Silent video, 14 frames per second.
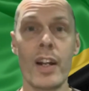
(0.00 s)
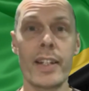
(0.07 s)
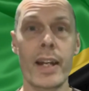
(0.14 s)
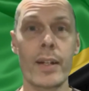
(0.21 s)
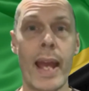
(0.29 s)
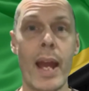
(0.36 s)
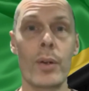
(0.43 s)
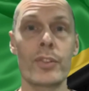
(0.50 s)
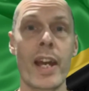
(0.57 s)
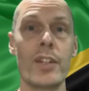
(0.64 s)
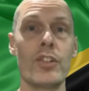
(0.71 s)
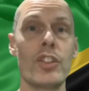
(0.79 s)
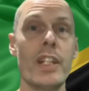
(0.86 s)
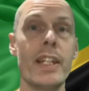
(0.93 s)
out how
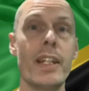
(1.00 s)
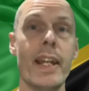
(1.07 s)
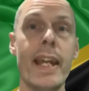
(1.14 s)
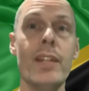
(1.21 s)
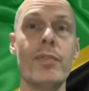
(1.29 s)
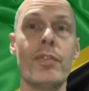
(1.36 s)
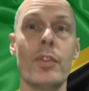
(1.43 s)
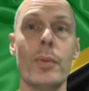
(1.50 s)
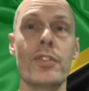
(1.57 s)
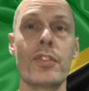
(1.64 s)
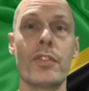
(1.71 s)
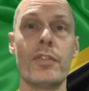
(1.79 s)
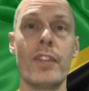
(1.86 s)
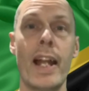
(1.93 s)
Tanganyika
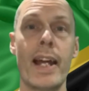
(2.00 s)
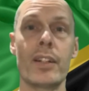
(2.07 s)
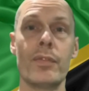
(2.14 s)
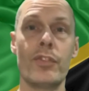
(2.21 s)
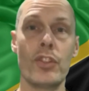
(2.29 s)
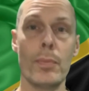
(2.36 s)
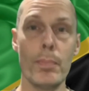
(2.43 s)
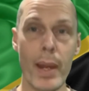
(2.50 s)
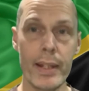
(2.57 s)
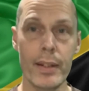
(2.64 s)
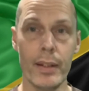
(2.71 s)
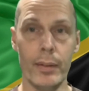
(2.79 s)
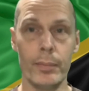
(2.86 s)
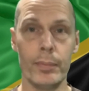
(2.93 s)
influenced the flag of
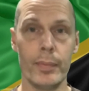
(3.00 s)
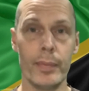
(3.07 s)
Jamaica.